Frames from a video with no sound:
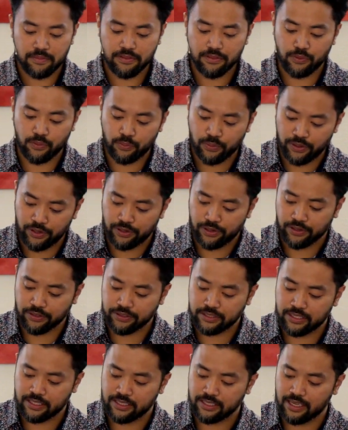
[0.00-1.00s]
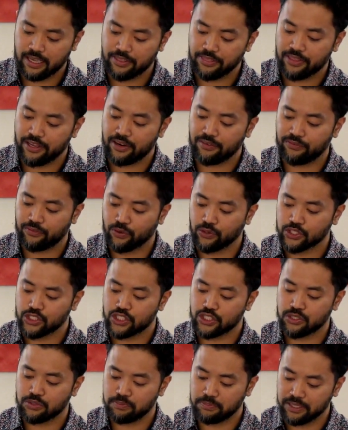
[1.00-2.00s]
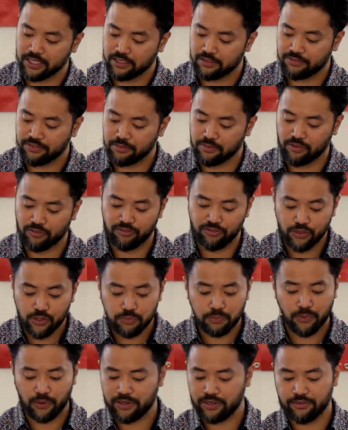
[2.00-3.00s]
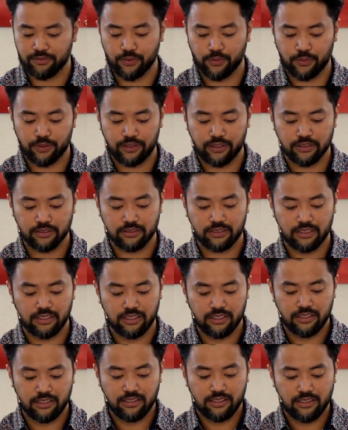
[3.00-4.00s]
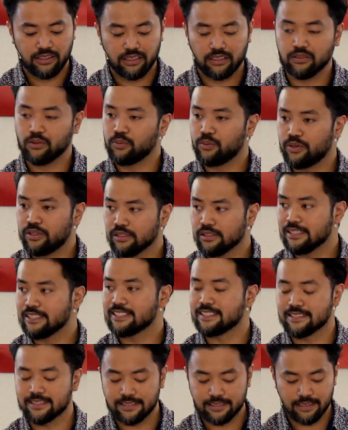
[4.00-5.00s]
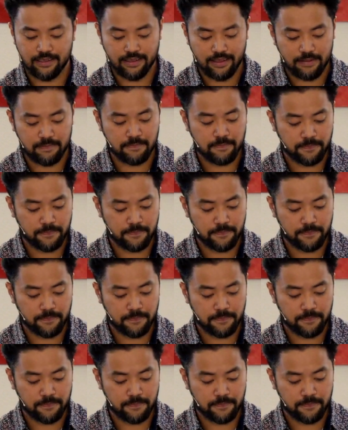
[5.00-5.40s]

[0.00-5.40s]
the world and therefore speak from the viewpoint of the world, and the world listens to them.